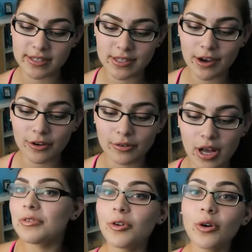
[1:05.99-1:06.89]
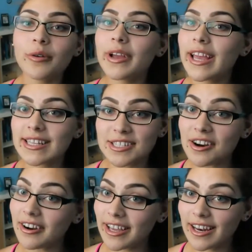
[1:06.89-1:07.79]
So before we get
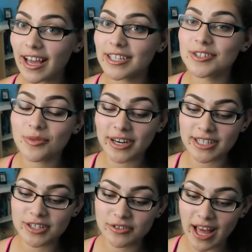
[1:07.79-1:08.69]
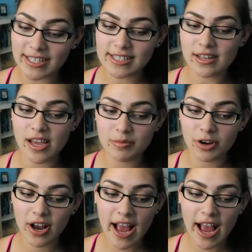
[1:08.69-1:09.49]
started, I just wanted to do that disclaimer.